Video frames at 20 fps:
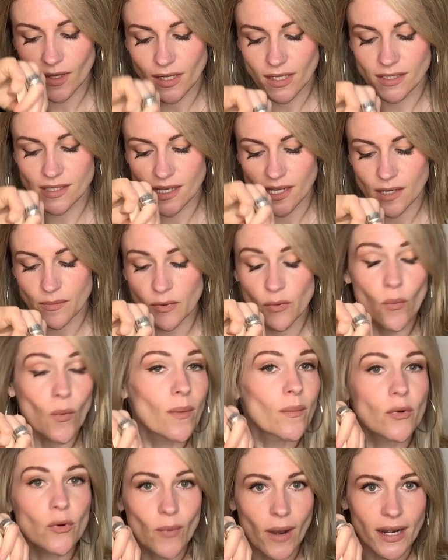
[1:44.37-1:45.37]
it's going to be
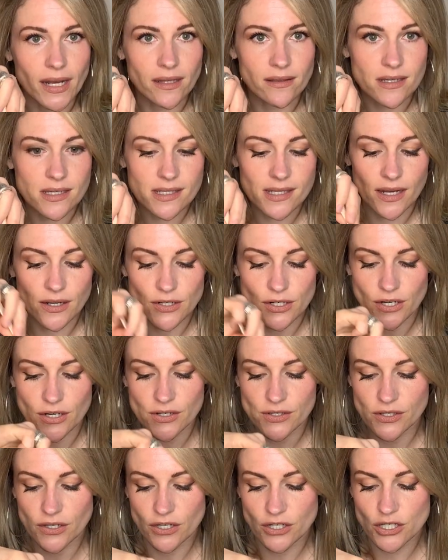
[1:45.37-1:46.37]
warmer right in the center.
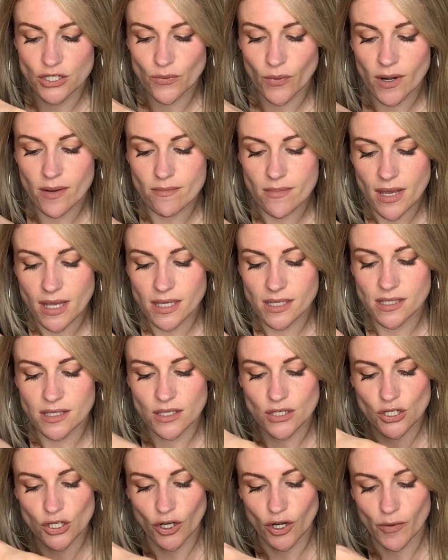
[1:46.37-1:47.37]
So you just want to mix
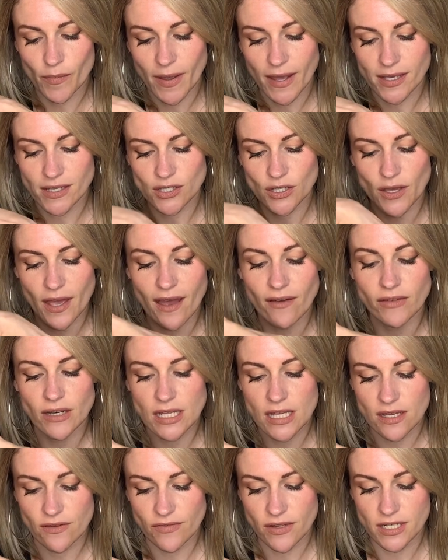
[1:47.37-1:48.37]
the sugar paste so you have an
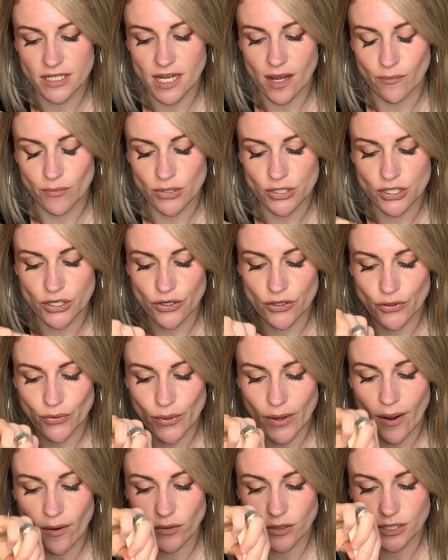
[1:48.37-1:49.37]
even temperature
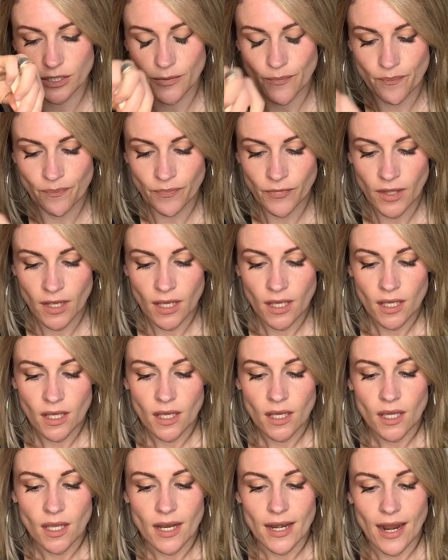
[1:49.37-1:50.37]
throughout.
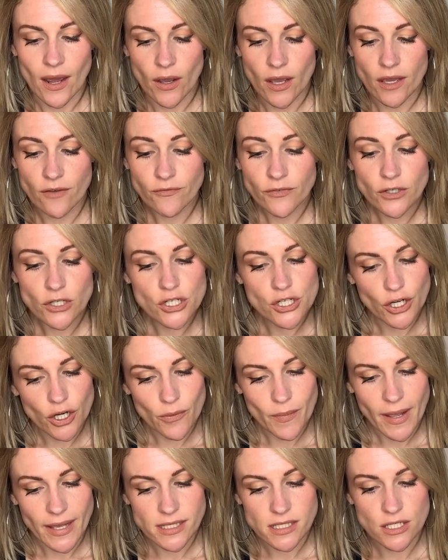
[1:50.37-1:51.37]
Now, if your sugar
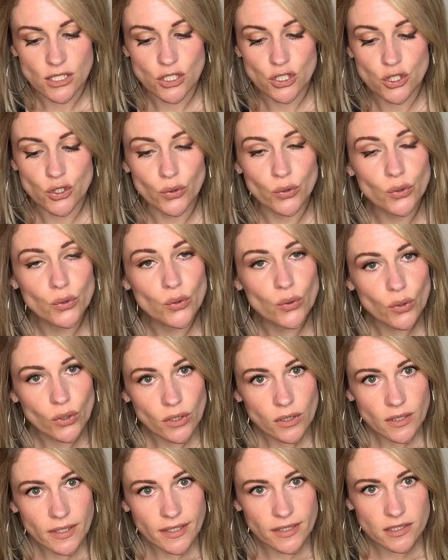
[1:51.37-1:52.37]
paste is too
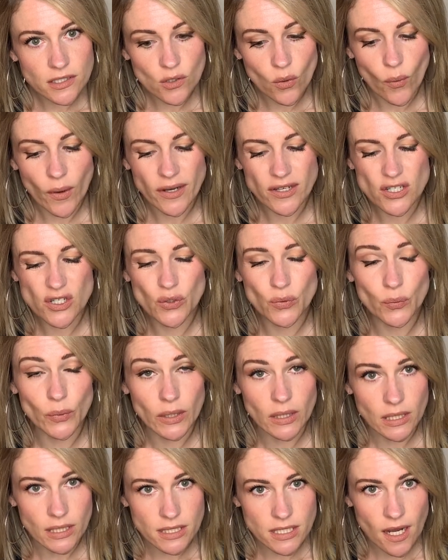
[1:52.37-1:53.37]
cool, it's going to
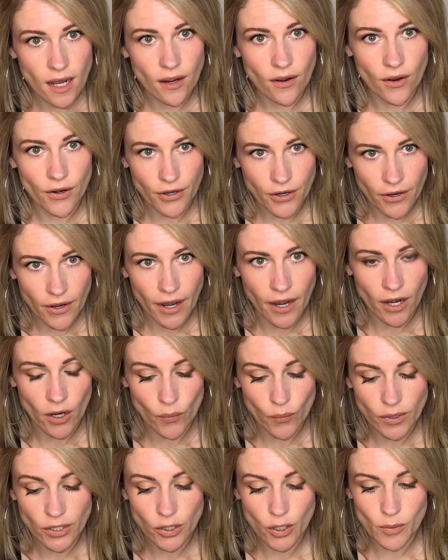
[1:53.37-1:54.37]
really tug on your hair
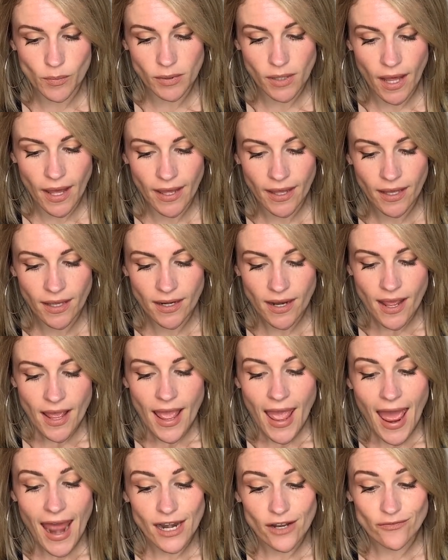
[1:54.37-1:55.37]
when you apply it.
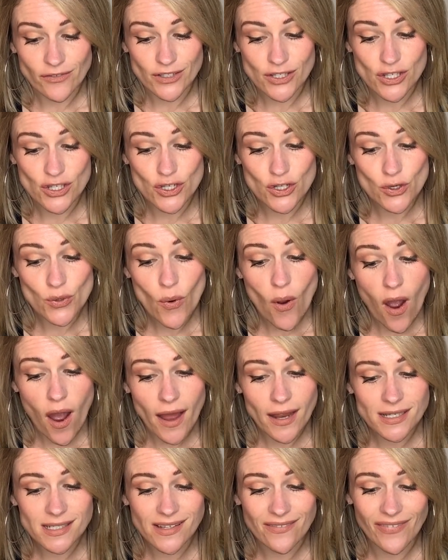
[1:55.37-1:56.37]
And if it's too
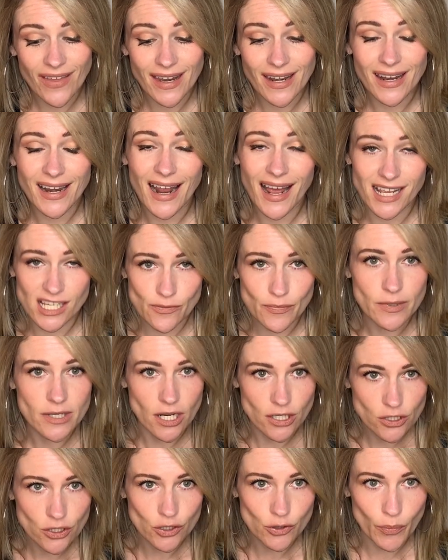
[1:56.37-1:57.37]
hot, then it has
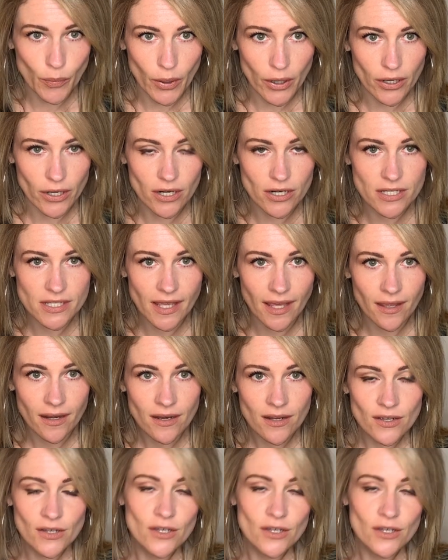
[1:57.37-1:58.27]
potential to burn your skin.